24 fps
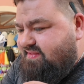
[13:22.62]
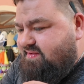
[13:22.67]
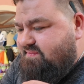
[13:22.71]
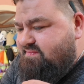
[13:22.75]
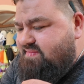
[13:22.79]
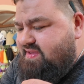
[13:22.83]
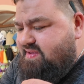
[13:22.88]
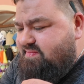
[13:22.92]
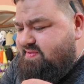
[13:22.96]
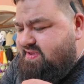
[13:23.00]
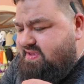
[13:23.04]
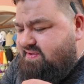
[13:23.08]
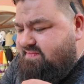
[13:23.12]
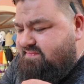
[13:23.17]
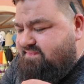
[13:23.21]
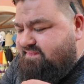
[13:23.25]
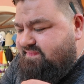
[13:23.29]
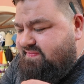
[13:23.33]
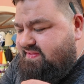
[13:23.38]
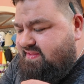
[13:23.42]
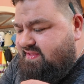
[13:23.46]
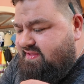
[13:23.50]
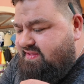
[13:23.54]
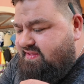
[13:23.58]
Maybe
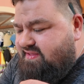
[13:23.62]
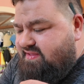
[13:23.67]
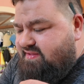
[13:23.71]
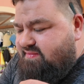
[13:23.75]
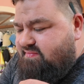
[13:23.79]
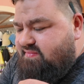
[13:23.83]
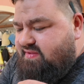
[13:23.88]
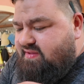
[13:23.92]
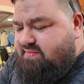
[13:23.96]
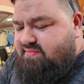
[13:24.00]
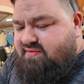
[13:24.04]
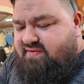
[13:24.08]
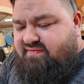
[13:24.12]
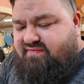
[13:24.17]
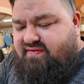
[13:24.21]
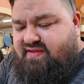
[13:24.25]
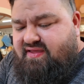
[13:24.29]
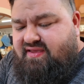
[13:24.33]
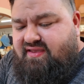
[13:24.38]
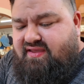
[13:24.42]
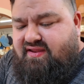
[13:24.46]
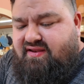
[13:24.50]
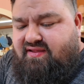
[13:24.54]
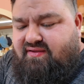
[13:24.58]
if I
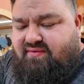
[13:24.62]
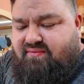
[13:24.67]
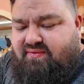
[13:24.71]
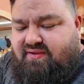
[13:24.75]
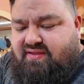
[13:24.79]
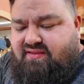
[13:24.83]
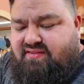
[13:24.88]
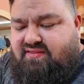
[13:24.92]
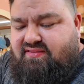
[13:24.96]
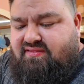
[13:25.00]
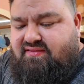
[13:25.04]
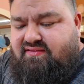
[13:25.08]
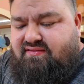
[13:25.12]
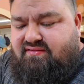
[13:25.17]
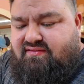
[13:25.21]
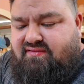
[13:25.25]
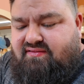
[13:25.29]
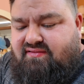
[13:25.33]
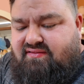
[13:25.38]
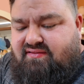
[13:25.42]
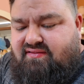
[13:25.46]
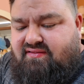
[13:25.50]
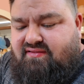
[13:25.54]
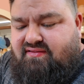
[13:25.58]
eat it with
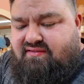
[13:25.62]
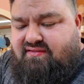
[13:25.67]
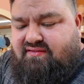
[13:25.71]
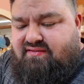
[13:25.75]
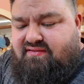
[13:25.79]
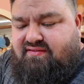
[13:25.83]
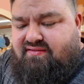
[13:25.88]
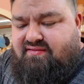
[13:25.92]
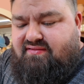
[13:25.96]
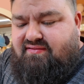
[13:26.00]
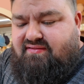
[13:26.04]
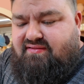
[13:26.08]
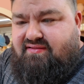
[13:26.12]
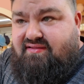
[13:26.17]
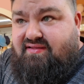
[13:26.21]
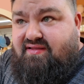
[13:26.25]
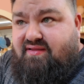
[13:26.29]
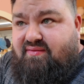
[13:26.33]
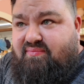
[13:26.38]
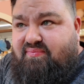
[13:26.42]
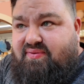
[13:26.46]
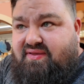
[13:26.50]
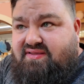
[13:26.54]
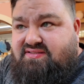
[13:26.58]

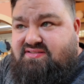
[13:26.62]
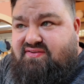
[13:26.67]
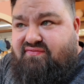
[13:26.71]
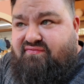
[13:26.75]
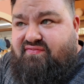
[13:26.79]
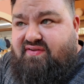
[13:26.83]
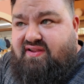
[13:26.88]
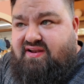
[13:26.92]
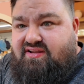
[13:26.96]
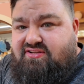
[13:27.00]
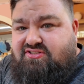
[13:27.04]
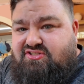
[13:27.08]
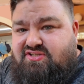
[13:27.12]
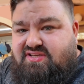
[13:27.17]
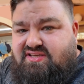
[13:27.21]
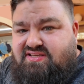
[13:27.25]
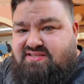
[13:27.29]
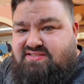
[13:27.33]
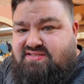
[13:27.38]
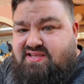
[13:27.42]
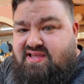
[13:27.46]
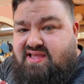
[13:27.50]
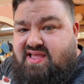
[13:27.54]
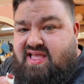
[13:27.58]
a piece of feta
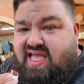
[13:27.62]
cheese.